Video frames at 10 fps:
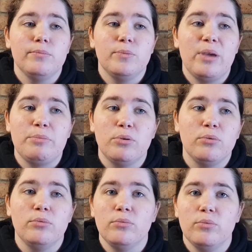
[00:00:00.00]

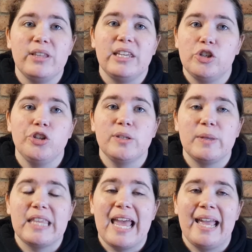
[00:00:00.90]
people with issues
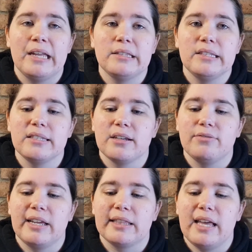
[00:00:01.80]
with their hands and
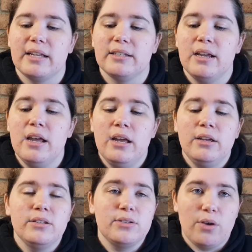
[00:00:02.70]
stuff like that.
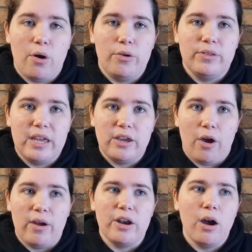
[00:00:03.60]
So there you go.
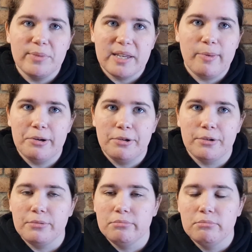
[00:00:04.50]
And I'm someone
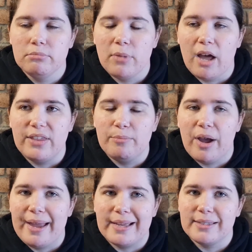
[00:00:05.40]
who, I think my
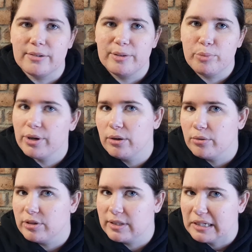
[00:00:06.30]
hands are in pretty
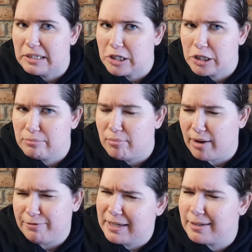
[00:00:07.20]
good condition. My
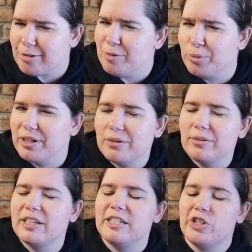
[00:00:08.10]
fingers are in pretty
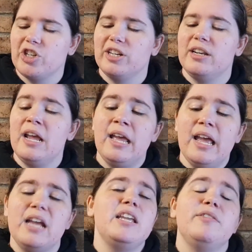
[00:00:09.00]
good condition.
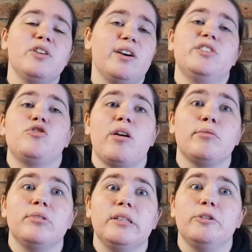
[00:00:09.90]
And even I
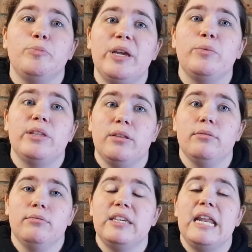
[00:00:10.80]
struggled a little bit with
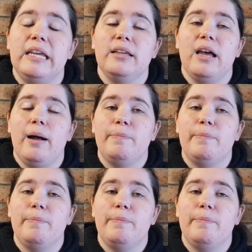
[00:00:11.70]
getting